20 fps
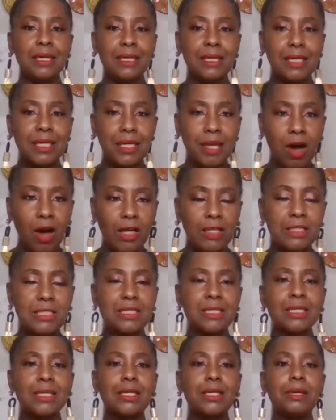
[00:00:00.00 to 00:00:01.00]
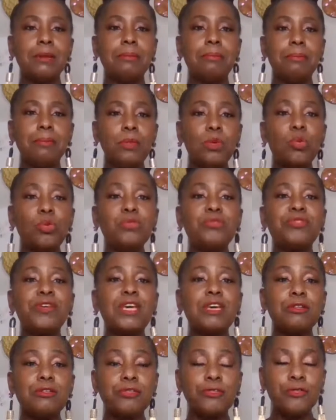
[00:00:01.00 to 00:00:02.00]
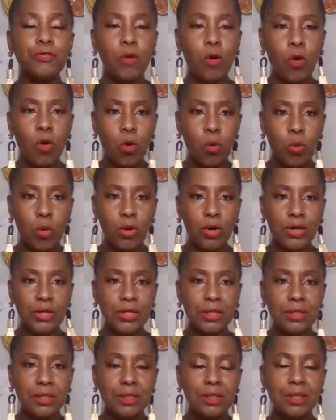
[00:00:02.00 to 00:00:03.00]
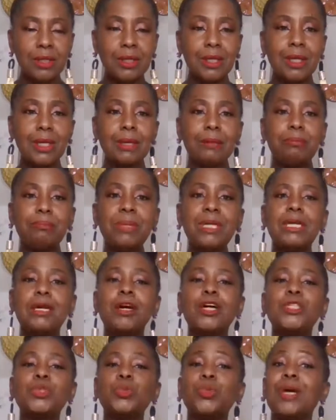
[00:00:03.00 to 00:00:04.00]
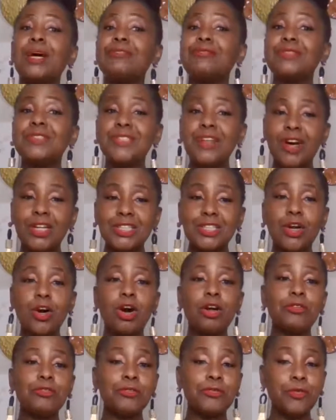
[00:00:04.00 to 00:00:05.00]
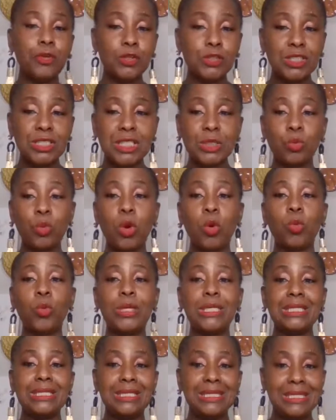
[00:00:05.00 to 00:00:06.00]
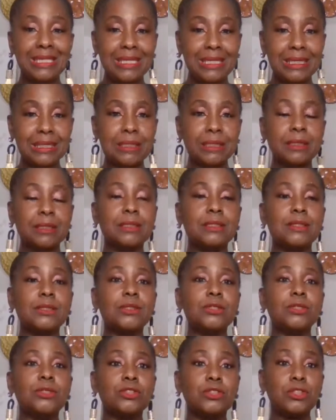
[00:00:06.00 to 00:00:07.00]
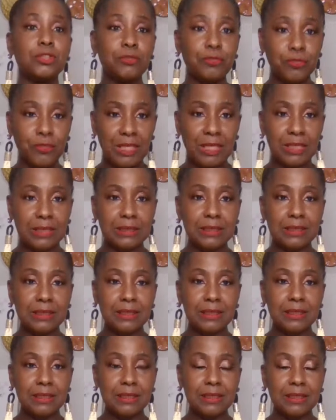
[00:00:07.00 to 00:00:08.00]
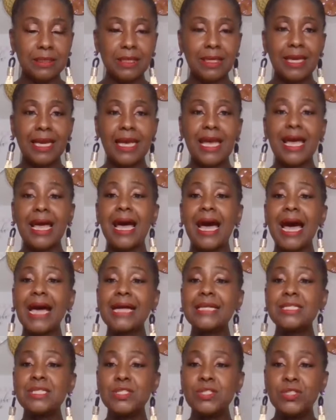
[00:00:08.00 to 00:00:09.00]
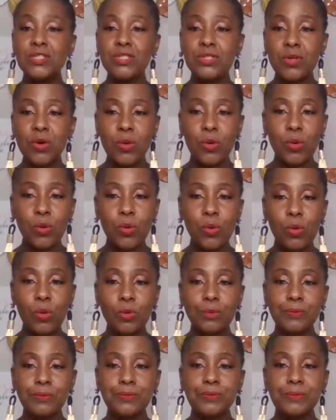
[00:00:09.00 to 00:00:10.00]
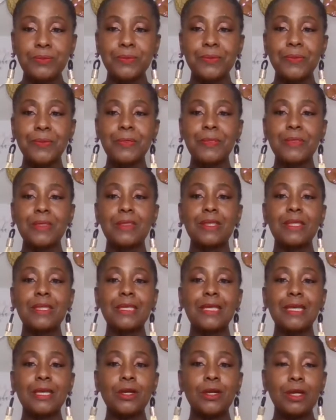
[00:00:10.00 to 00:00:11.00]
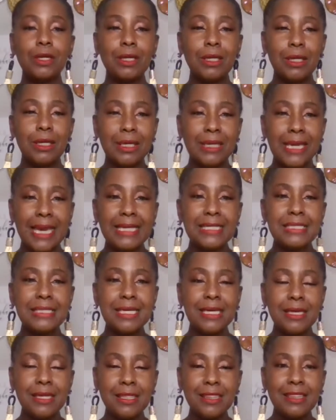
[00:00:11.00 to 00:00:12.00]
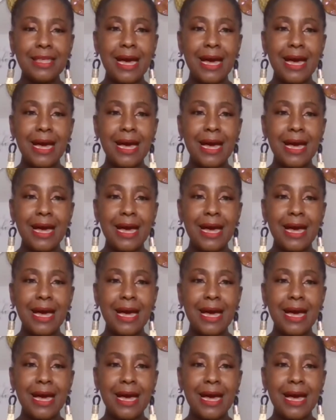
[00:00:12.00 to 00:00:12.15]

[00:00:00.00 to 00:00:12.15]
not moving forward because we have not confronted what we need to face. And so getting